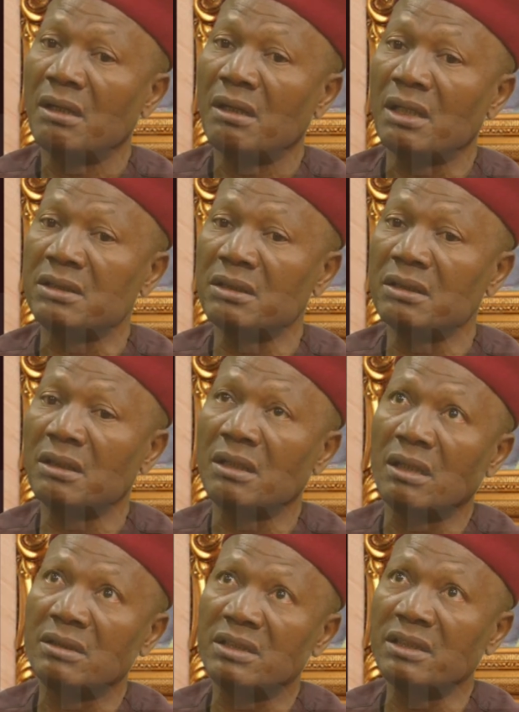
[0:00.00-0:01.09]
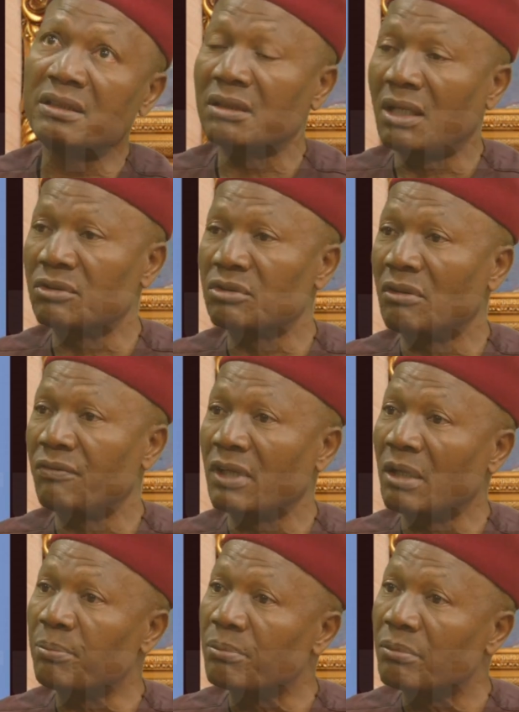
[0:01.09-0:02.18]
I think 6 House of
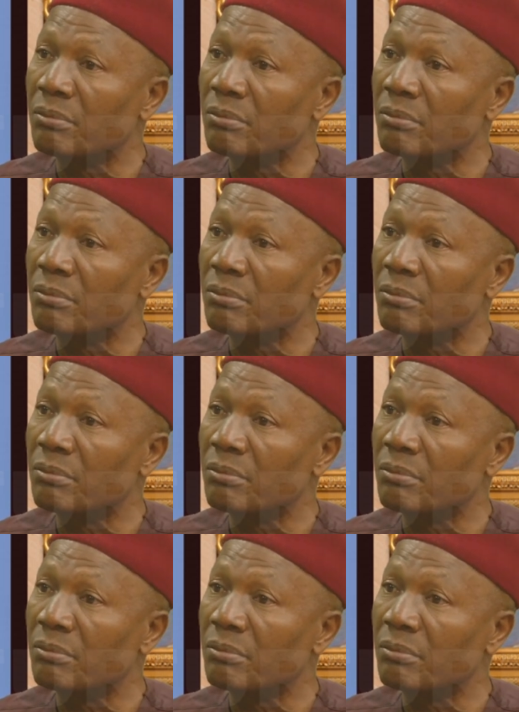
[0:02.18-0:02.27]
Rep